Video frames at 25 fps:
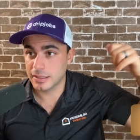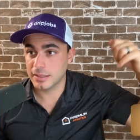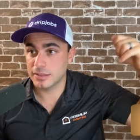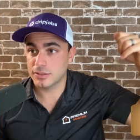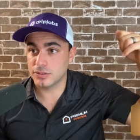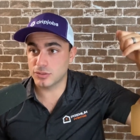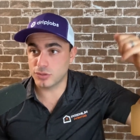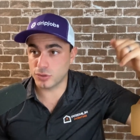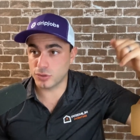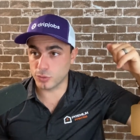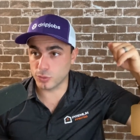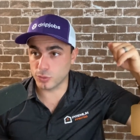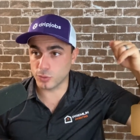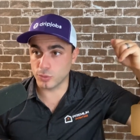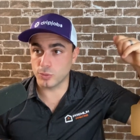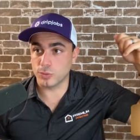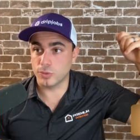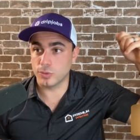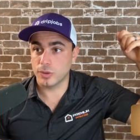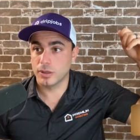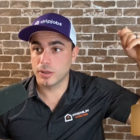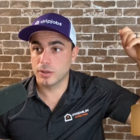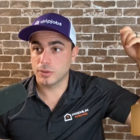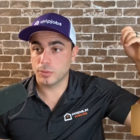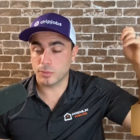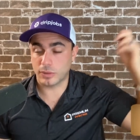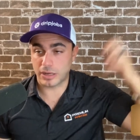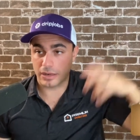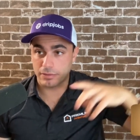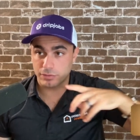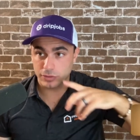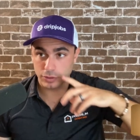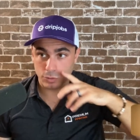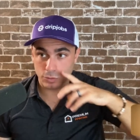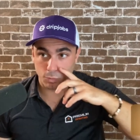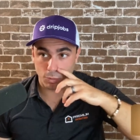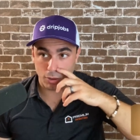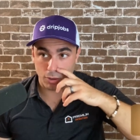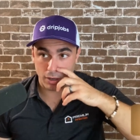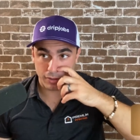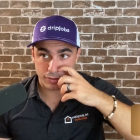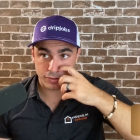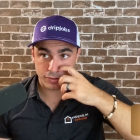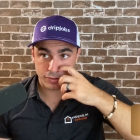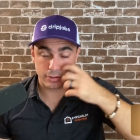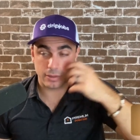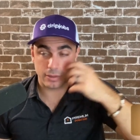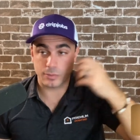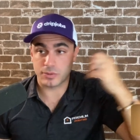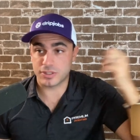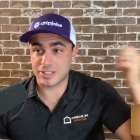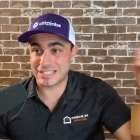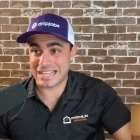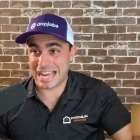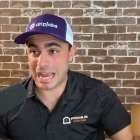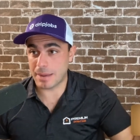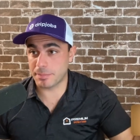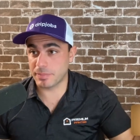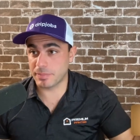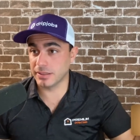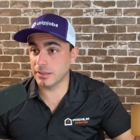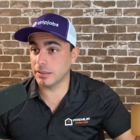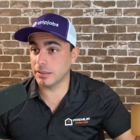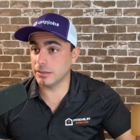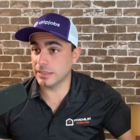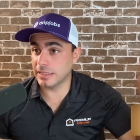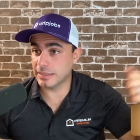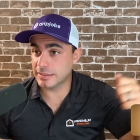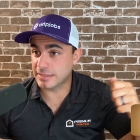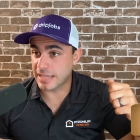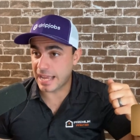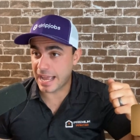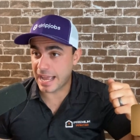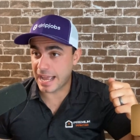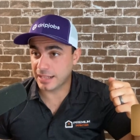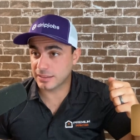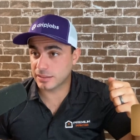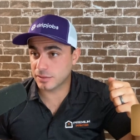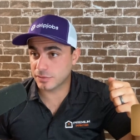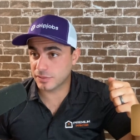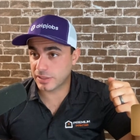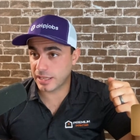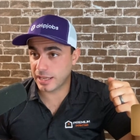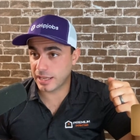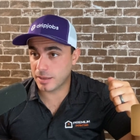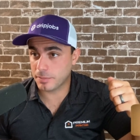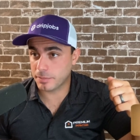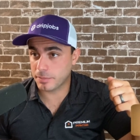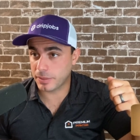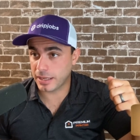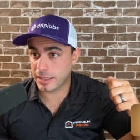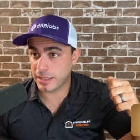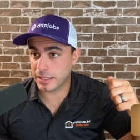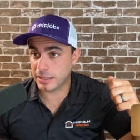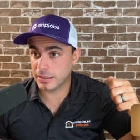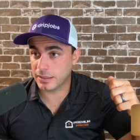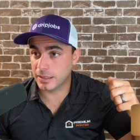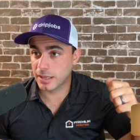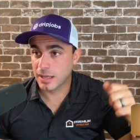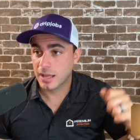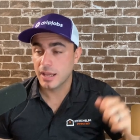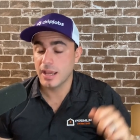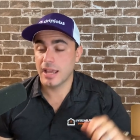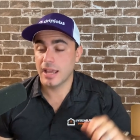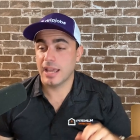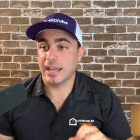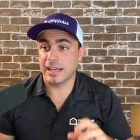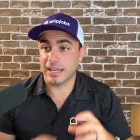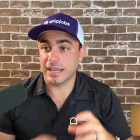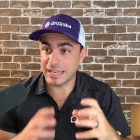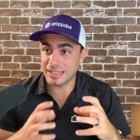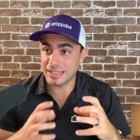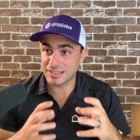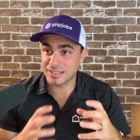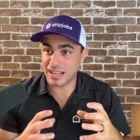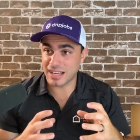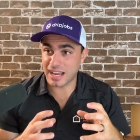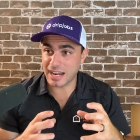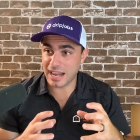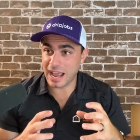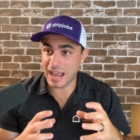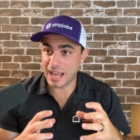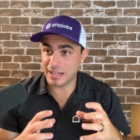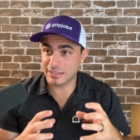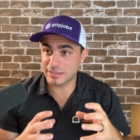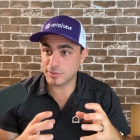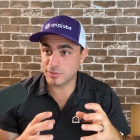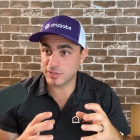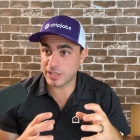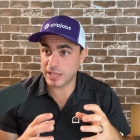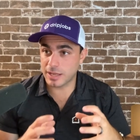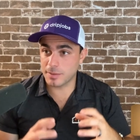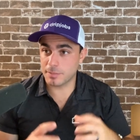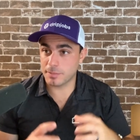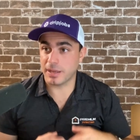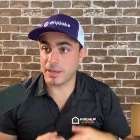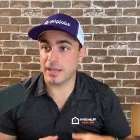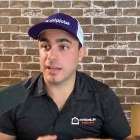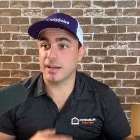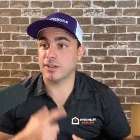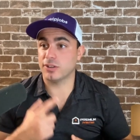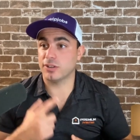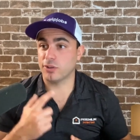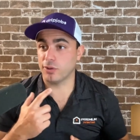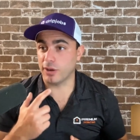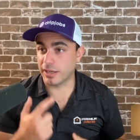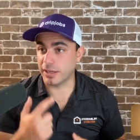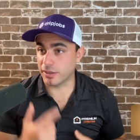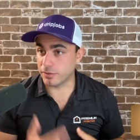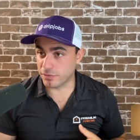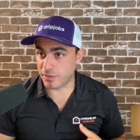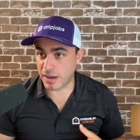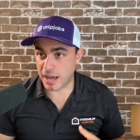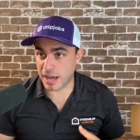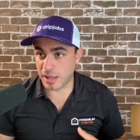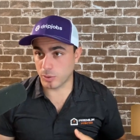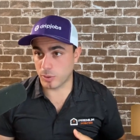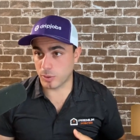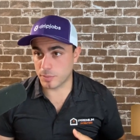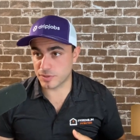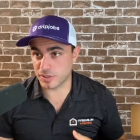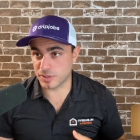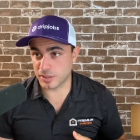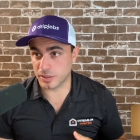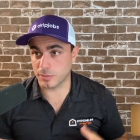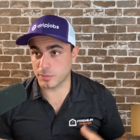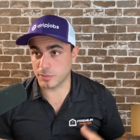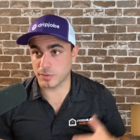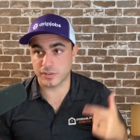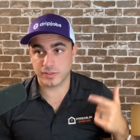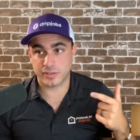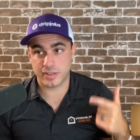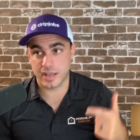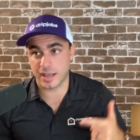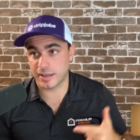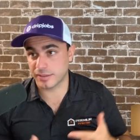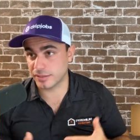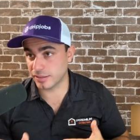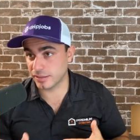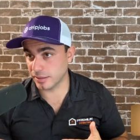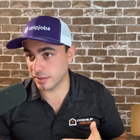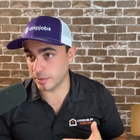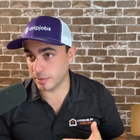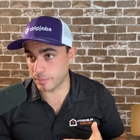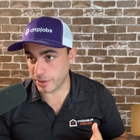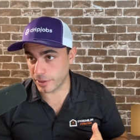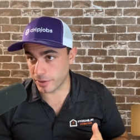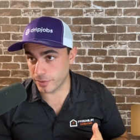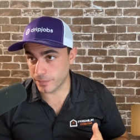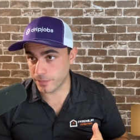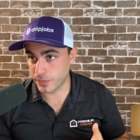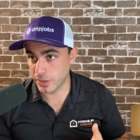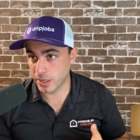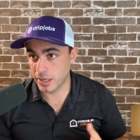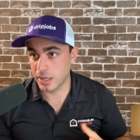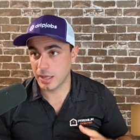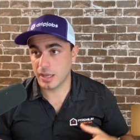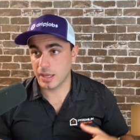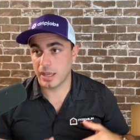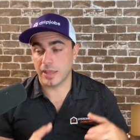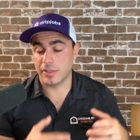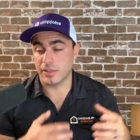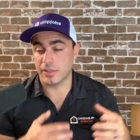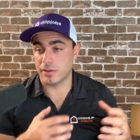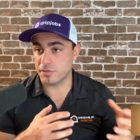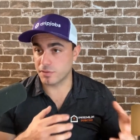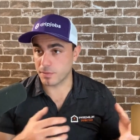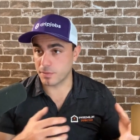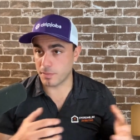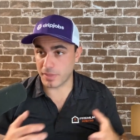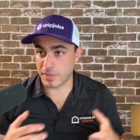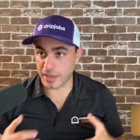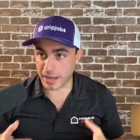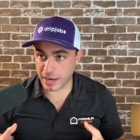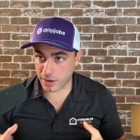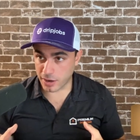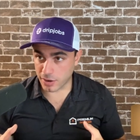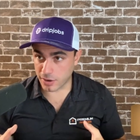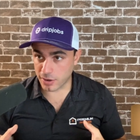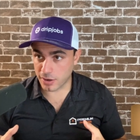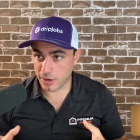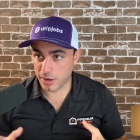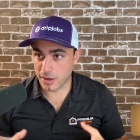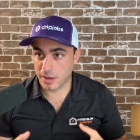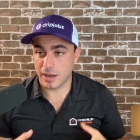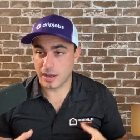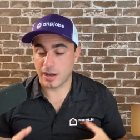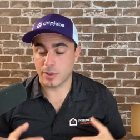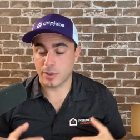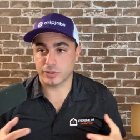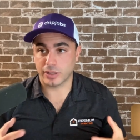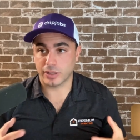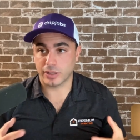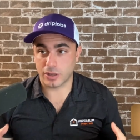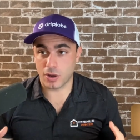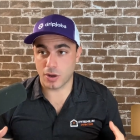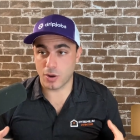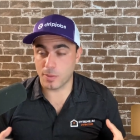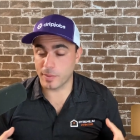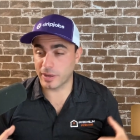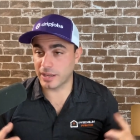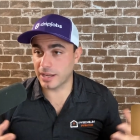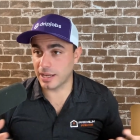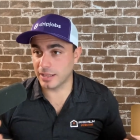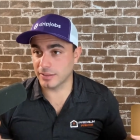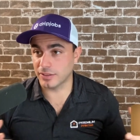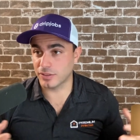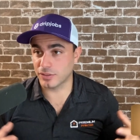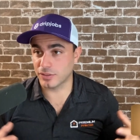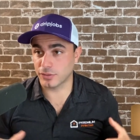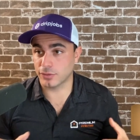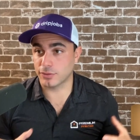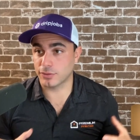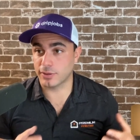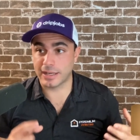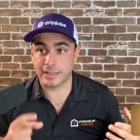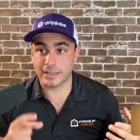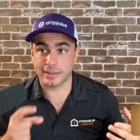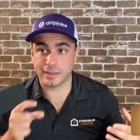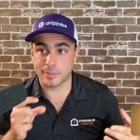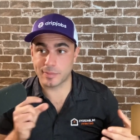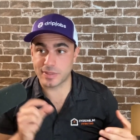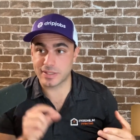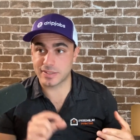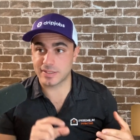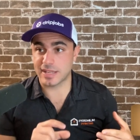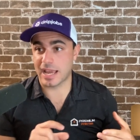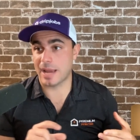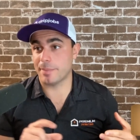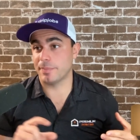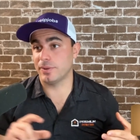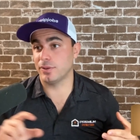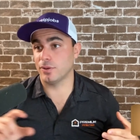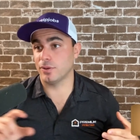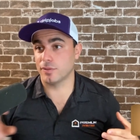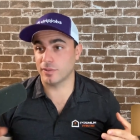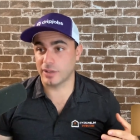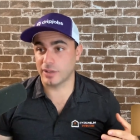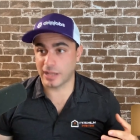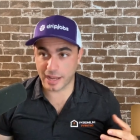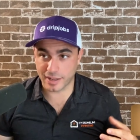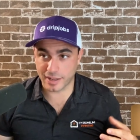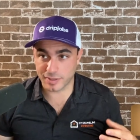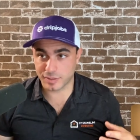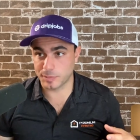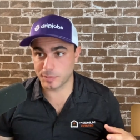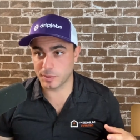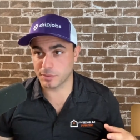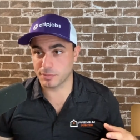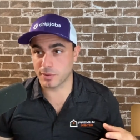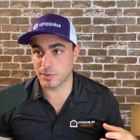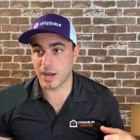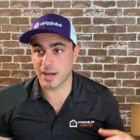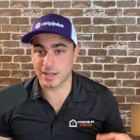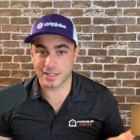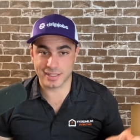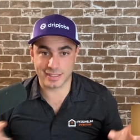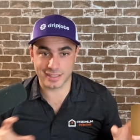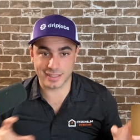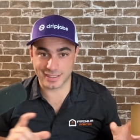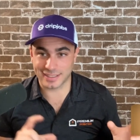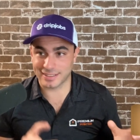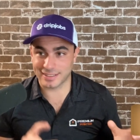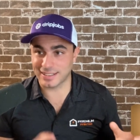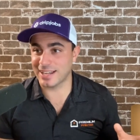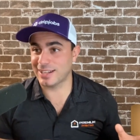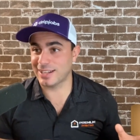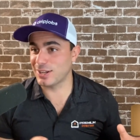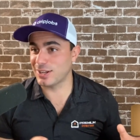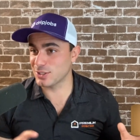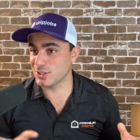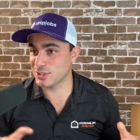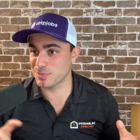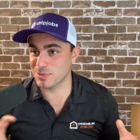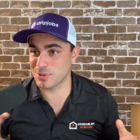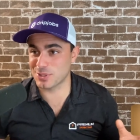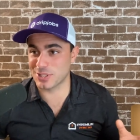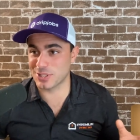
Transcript: to whatever you want. So I would zap in the lead to ActiveCampaign, and inside of ActiveCampaign, I created a follow up sequence, text and email, and then from there, I was like, oh my God, this is great. Let me zap it over to Estimate Rocket and get that customer's